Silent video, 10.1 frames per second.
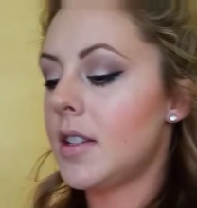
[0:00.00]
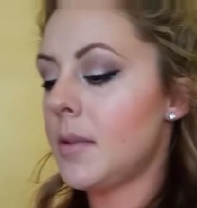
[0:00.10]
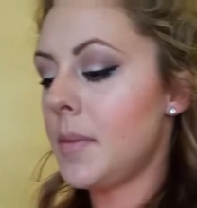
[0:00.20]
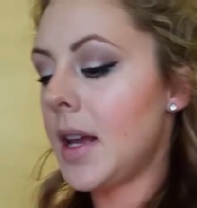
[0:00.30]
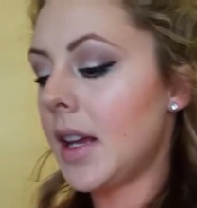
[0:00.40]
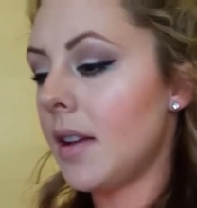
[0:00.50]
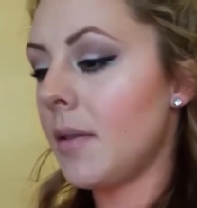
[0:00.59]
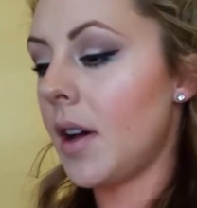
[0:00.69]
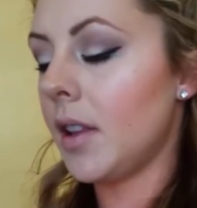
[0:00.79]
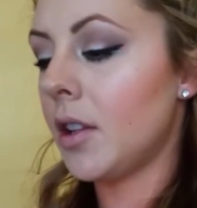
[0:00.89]
To make it
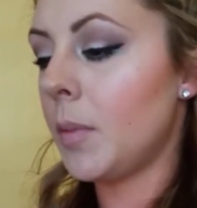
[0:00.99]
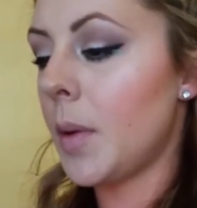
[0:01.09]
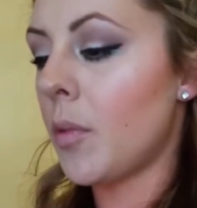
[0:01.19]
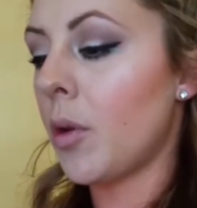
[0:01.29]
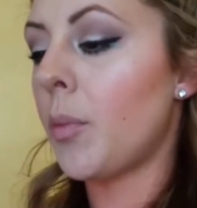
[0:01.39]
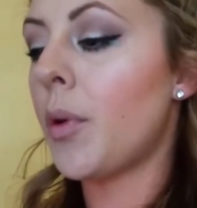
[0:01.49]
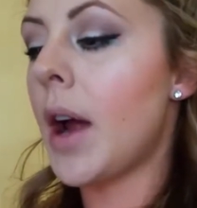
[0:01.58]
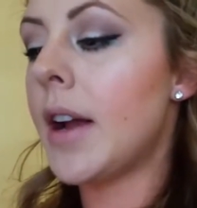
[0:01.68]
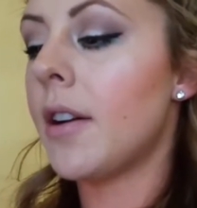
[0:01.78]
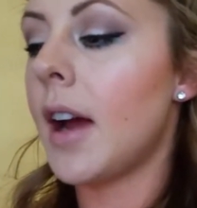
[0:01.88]
a little bit more
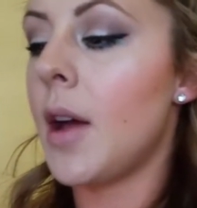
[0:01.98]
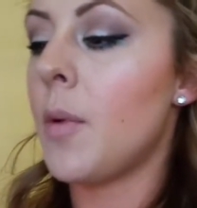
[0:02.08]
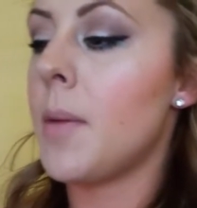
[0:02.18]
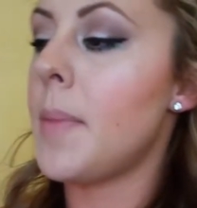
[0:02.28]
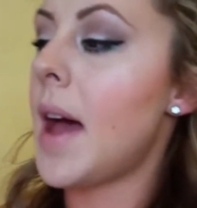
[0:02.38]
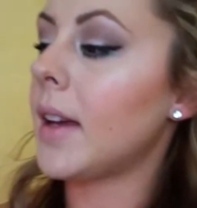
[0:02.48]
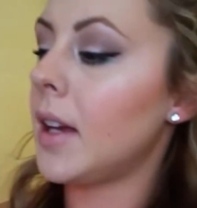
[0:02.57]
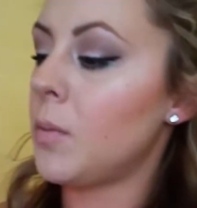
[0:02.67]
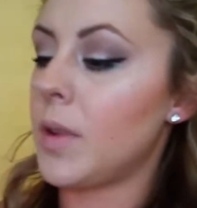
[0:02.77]
brighter, I went back in